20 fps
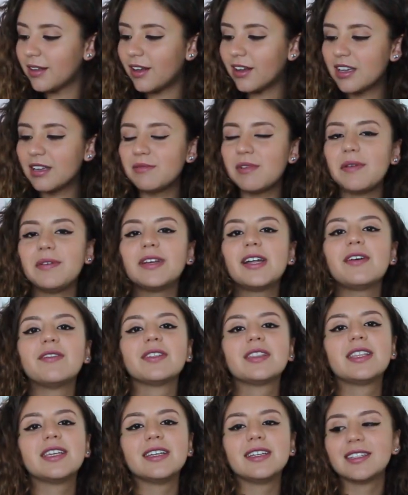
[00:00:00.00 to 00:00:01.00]
okay, maybe not
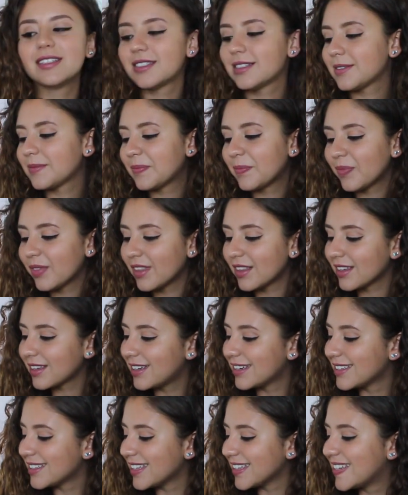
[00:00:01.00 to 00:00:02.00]
with this,
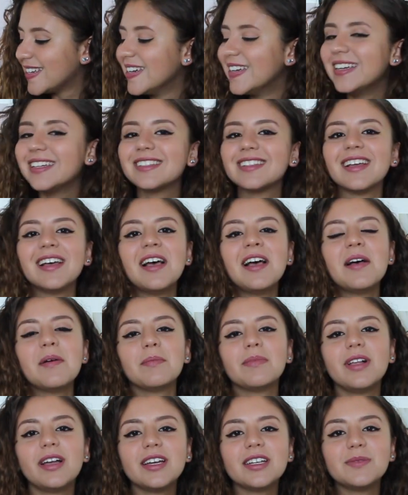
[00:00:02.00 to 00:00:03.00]
because this is
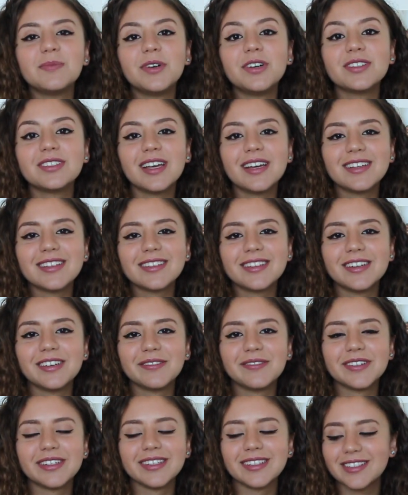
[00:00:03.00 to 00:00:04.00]
Pledge
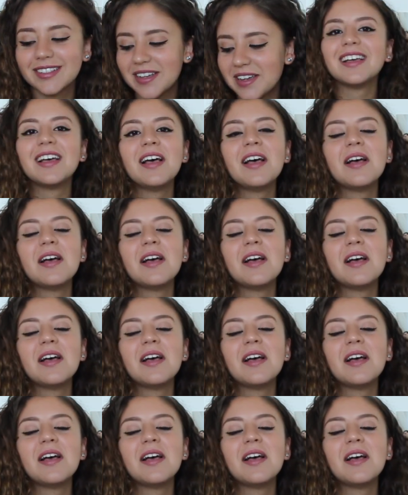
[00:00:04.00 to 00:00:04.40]
multi-surface.